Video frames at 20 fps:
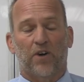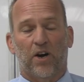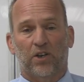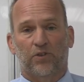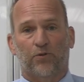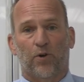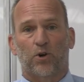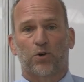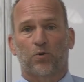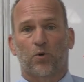
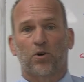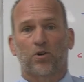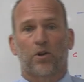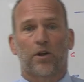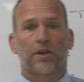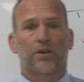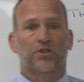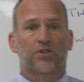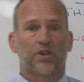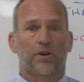Fast virtual
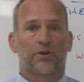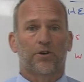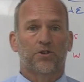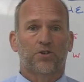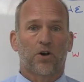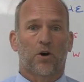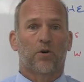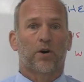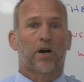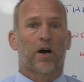clinic
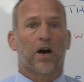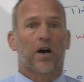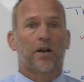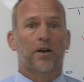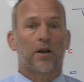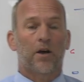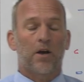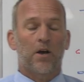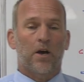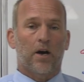series going
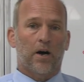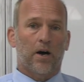on.